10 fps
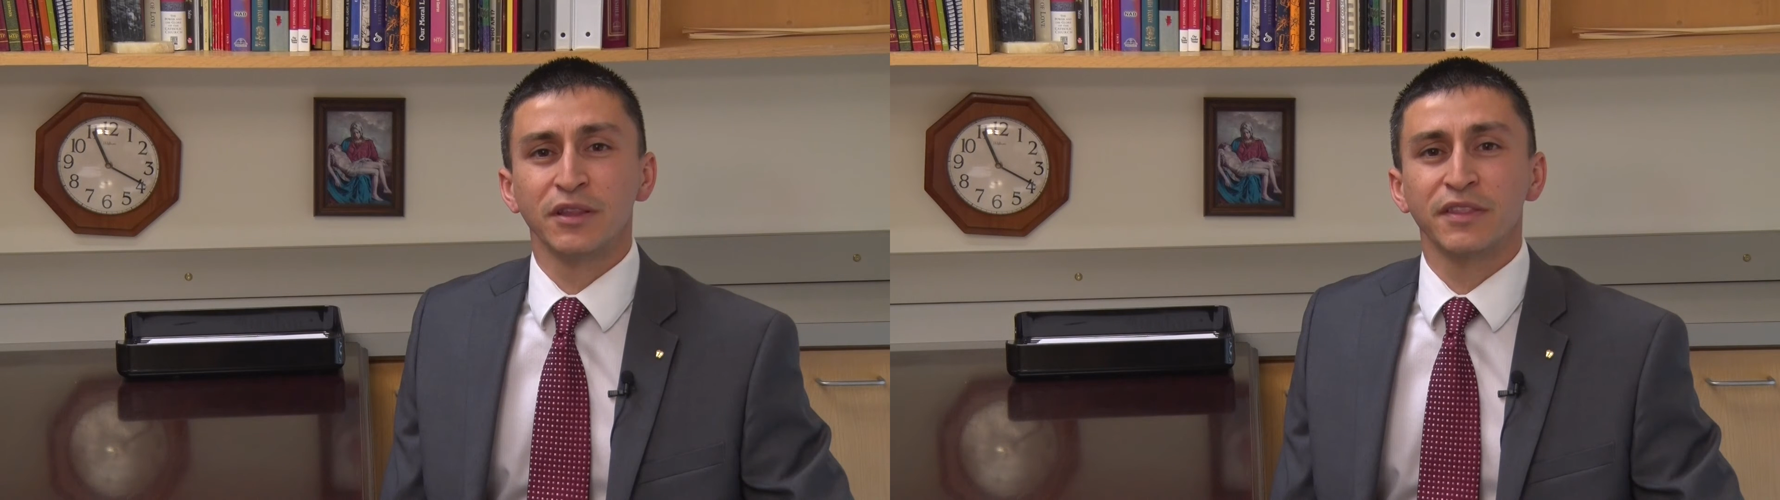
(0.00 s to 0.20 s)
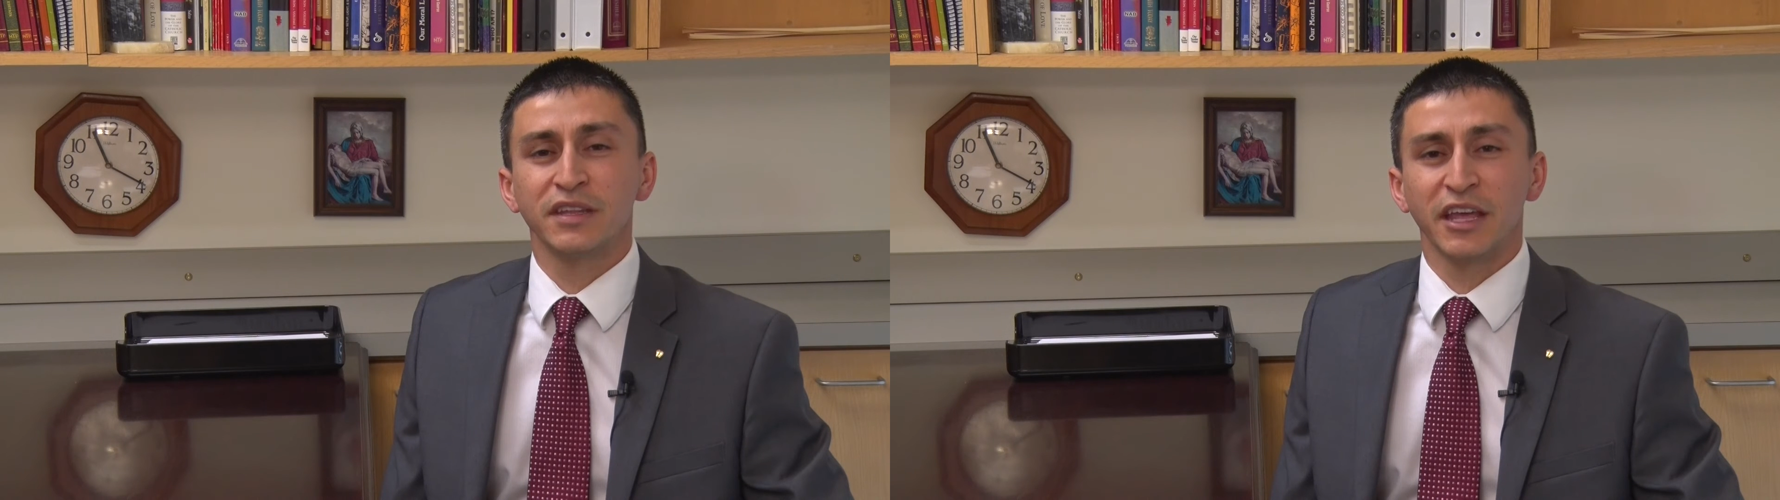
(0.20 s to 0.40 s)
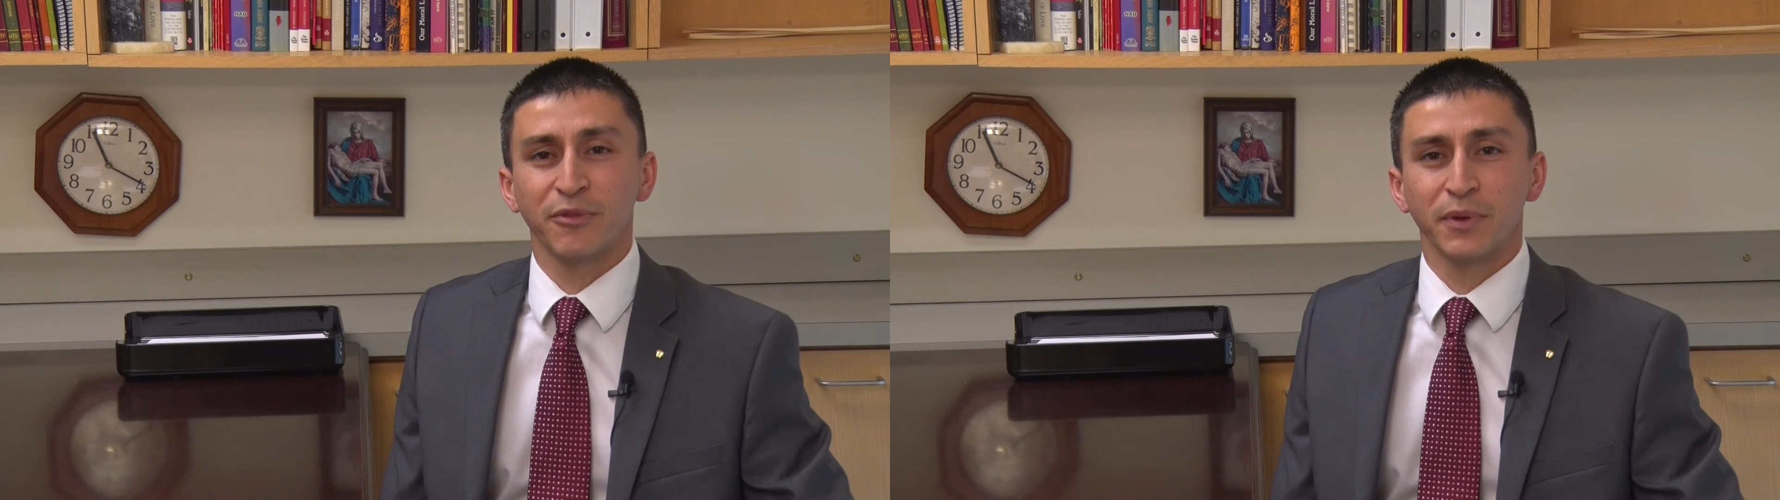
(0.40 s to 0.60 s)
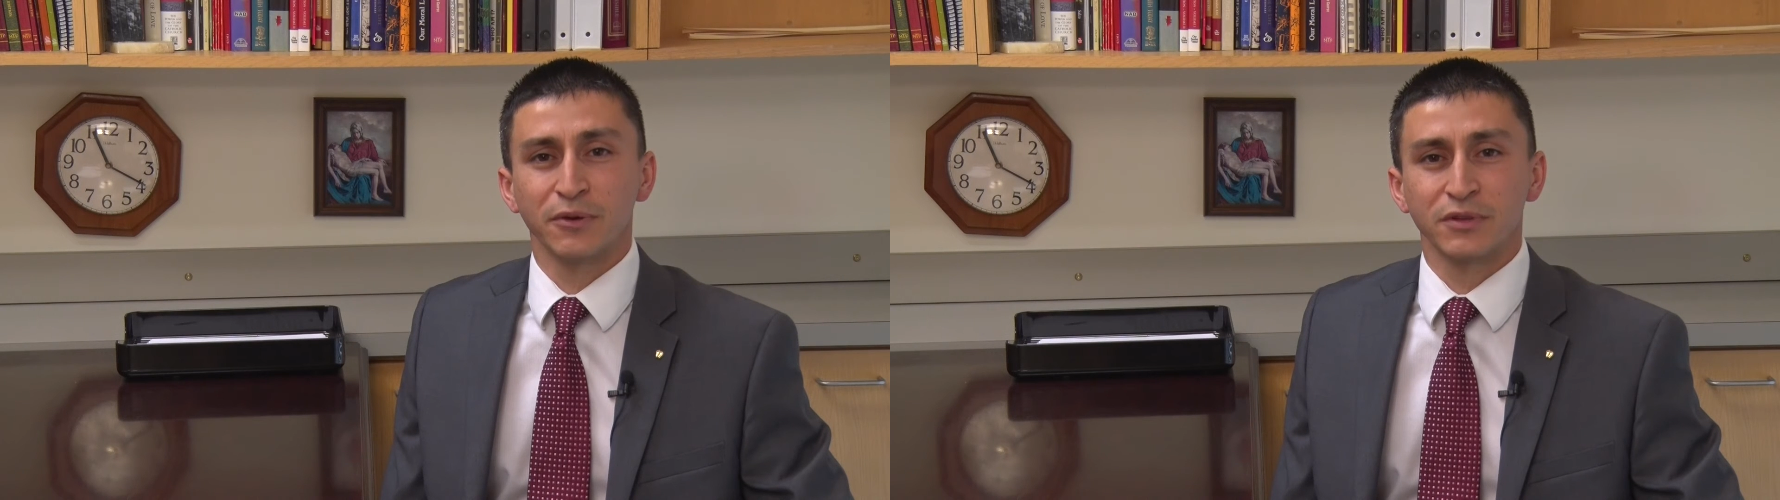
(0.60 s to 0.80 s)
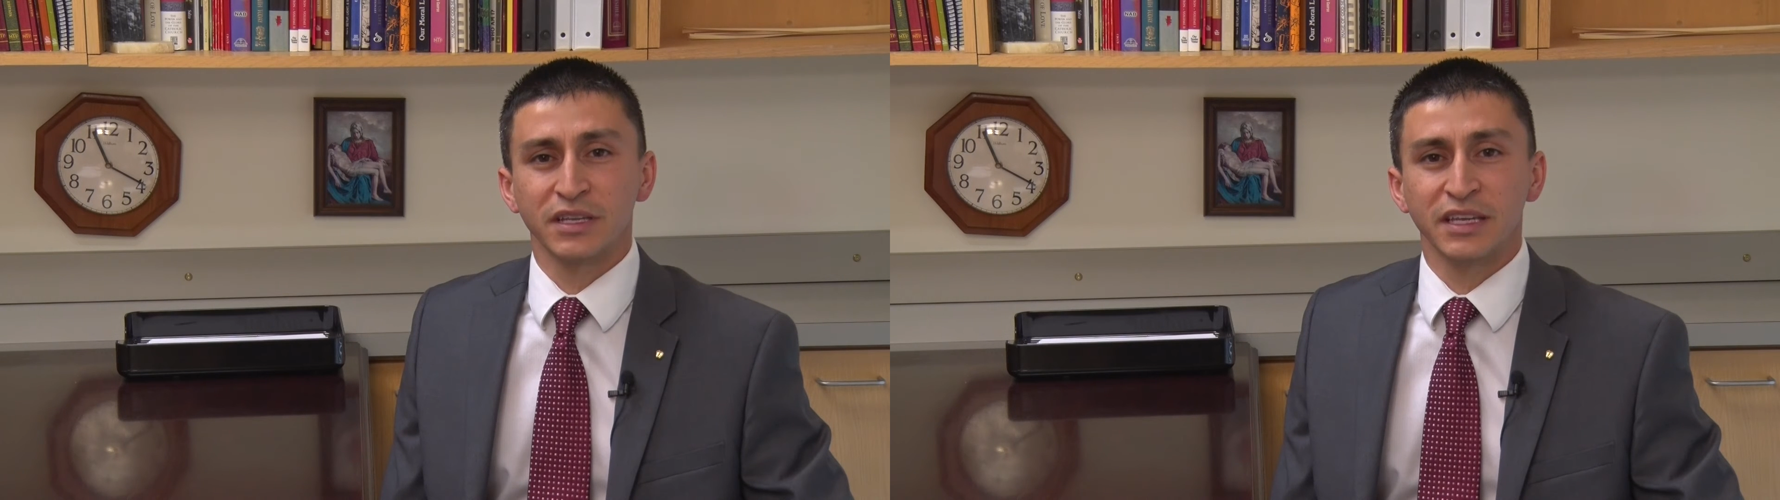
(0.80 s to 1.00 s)
of the death
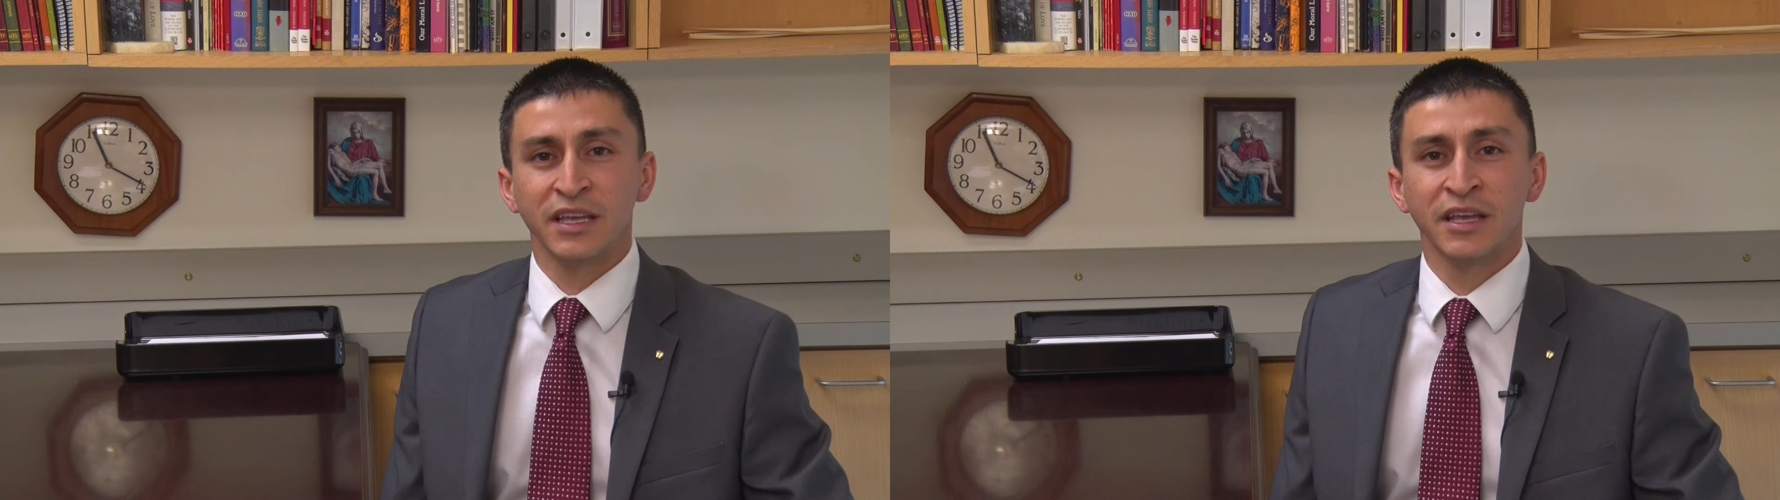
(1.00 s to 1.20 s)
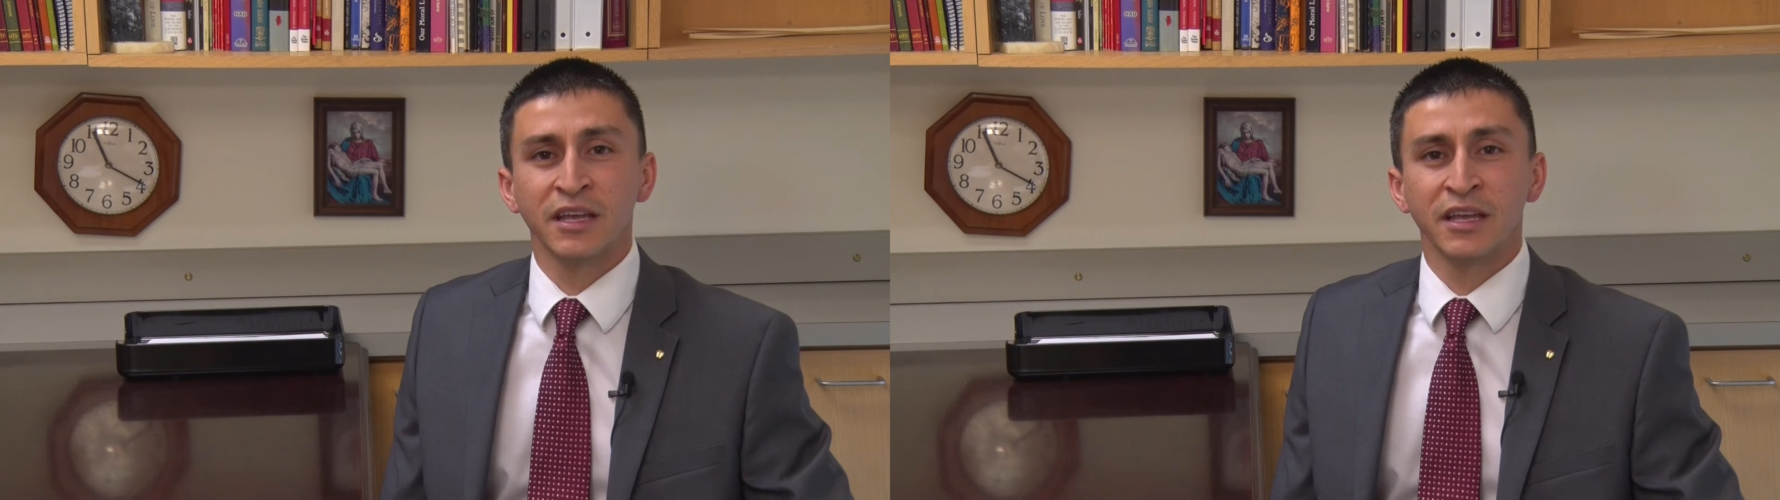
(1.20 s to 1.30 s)
penalty,